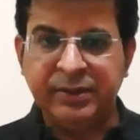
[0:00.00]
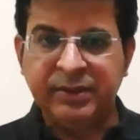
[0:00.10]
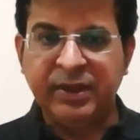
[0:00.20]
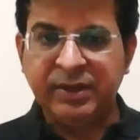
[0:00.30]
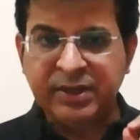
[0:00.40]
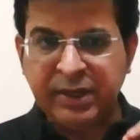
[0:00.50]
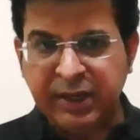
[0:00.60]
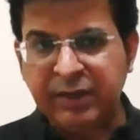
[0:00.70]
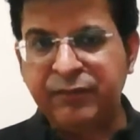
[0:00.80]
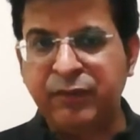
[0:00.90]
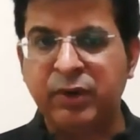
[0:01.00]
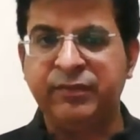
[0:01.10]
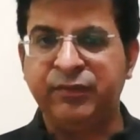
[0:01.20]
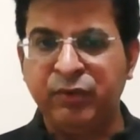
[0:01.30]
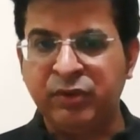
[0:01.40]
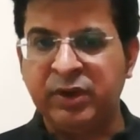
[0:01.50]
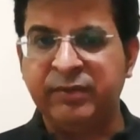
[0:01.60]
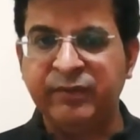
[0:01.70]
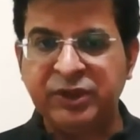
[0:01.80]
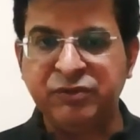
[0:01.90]
There is a need for a
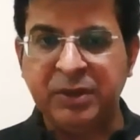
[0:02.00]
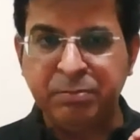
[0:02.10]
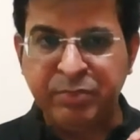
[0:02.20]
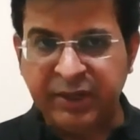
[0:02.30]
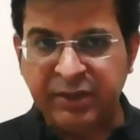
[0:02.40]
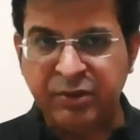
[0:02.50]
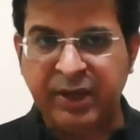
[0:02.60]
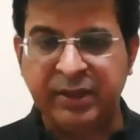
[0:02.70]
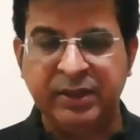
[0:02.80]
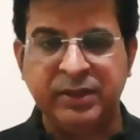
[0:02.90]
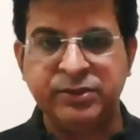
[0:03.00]
forum which will bring together